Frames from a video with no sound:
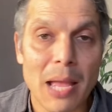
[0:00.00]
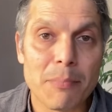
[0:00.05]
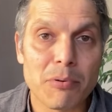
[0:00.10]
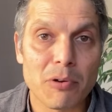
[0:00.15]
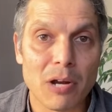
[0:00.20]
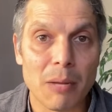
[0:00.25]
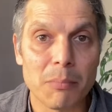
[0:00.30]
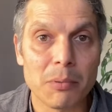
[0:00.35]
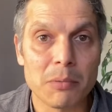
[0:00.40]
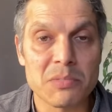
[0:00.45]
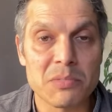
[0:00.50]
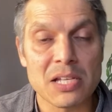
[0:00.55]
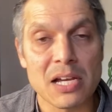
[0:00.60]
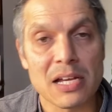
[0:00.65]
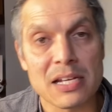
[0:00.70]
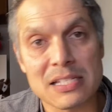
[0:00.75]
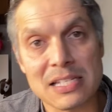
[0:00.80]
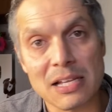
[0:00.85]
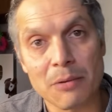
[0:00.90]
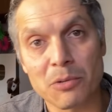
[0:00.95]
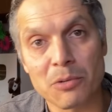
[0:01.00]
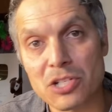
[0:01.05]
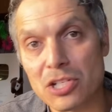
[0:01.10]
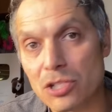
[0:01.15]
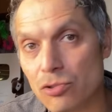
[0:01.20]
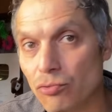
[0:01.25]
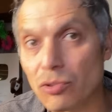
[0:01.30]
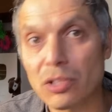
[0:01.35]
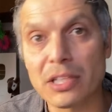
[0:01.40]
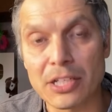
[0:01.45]
problems, which
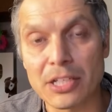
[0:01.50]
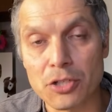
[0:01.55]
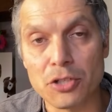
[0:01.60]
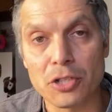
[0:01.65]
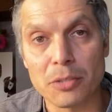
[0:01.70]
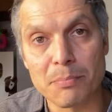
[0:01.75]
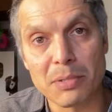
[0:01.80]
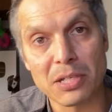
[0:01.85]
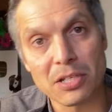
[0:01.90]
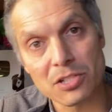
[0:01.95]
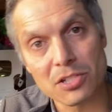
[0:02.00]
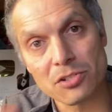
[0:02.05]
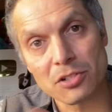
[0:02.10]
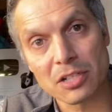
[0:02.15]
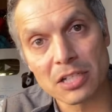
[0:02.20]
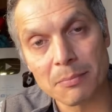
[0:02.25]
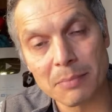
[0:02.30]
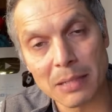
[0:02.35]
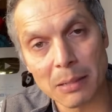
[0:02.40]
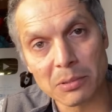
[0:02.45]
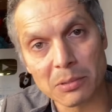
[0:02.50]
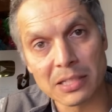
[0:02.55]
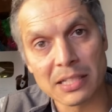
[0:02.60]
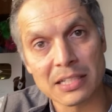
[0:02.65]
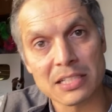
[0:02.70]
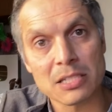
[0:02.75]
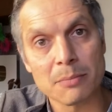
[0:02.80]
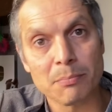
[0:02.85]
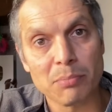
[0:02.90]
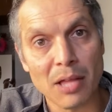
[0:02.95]
is really good because they're going to be able to
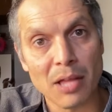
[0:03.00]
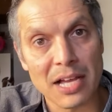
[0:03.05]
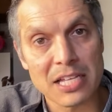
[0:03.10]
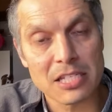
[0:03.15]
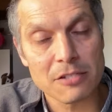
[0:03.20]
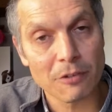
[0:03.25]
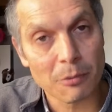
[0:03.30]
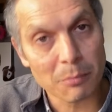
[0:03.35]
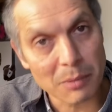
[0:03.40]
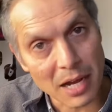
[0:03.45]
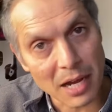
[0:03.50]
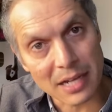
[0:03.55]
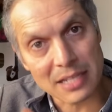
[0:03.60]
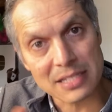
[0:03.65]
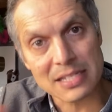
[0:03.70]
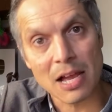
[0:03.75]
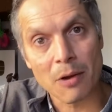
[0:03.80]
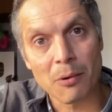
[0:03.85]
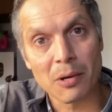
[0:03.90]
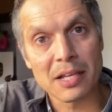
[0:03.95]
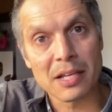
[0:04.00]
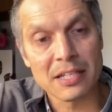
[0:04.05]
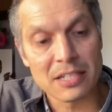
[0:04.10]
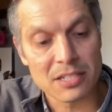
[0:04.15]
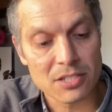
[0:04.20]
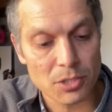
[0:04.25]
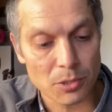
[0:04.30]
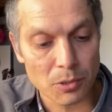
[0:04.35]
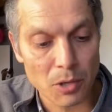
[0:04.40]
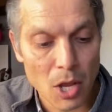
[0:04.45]
get supplies from Kanazawa
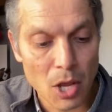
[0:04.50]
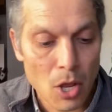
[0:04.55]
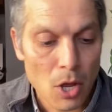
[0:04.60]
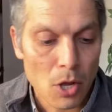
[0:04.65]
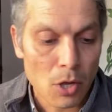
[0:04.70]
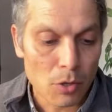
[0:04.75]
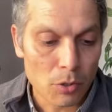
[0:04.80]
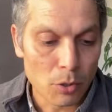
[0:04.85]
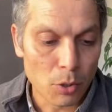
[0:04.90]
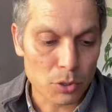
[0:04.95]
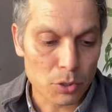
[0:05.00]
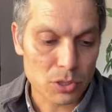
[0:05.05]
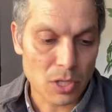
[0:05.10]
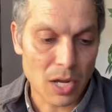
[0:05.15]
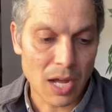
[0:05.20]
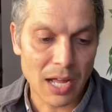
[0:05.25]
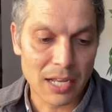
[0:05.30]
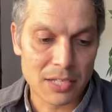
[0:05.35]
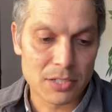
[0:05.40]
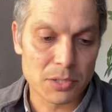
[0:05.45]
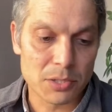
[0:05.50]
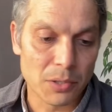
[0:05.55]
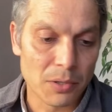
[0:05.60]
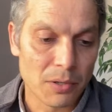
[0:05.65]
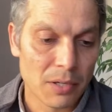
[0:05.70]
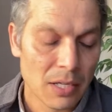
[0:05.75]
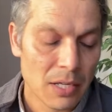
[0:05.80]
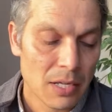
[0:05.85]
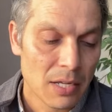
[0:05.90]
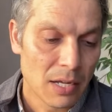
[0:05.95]
into Noto
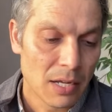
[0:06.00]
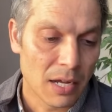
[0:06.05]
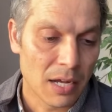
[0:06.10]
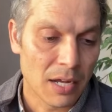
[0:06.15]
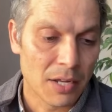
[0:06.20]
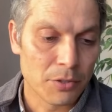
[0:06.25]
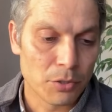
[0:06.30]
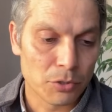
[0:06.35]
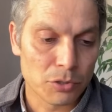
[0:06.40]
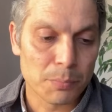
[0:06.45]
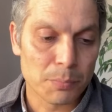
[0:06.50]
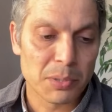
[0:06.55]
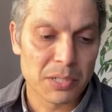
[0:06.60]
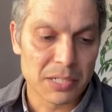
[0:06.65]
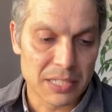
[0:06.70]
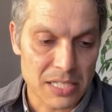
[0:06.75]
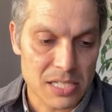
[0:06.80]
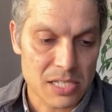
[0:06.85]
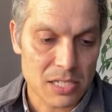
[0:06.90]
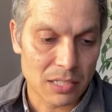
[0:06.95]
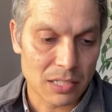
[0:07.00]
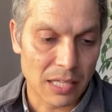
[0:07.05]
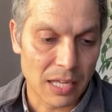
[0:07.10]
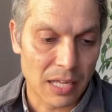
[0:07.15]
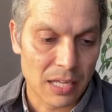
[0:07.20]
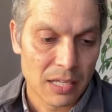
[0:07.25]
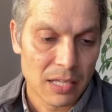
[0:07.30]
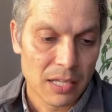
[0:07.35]
Hanto, Noto Peninsula.